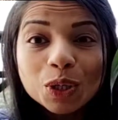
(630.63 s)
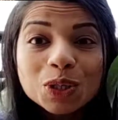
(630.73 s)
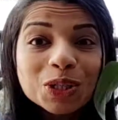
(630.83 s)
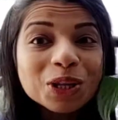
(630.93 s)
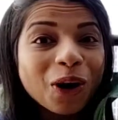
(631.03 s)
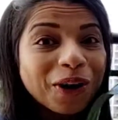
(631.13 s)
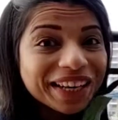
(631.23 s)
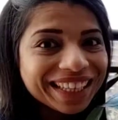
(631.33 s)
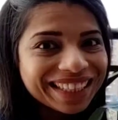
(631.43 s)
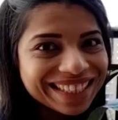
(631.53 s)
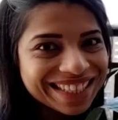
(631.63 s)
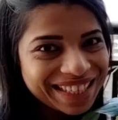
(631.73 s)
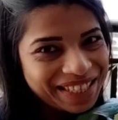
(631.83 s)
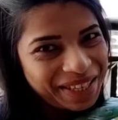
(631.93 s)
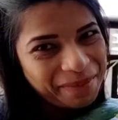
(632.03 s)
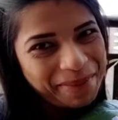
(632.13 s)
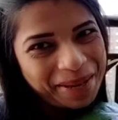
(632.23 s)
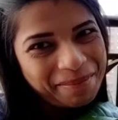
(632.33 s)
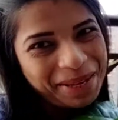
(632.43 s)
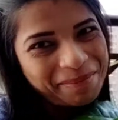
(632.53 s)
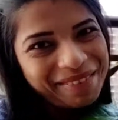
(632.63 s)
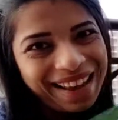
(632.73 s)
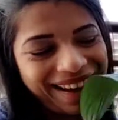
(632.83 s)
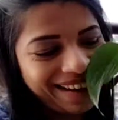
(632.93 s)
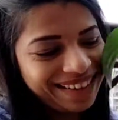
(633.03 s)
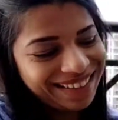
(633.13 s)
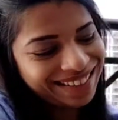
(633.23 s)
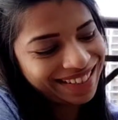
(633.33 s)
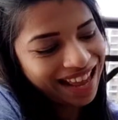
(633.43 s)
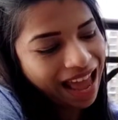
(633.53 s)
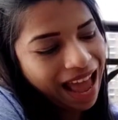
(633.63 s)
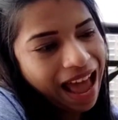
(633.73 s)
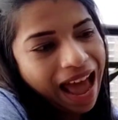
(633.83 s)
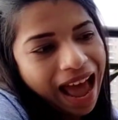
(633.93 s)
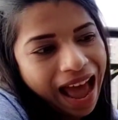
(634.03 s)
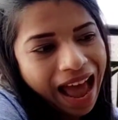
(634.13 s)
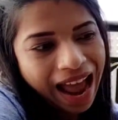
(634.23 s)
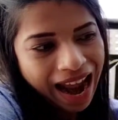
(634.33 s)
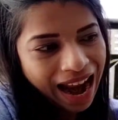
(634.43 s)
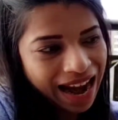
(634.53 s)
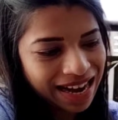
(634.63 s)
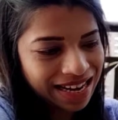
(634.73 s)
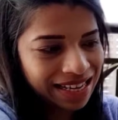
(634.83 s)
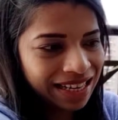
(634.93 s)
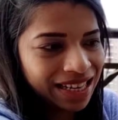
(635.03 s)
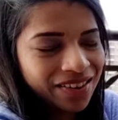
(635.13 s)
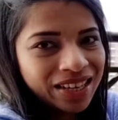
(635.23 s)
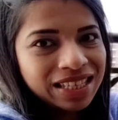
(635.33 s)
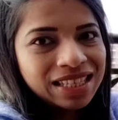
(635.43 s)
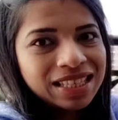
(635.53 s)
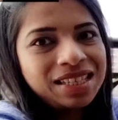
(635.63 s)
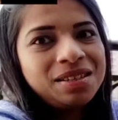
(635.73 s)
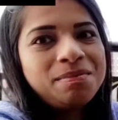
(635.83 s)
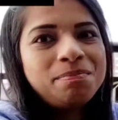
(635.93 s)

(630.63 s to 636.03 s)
Sorry, this is the baby plant. And here is the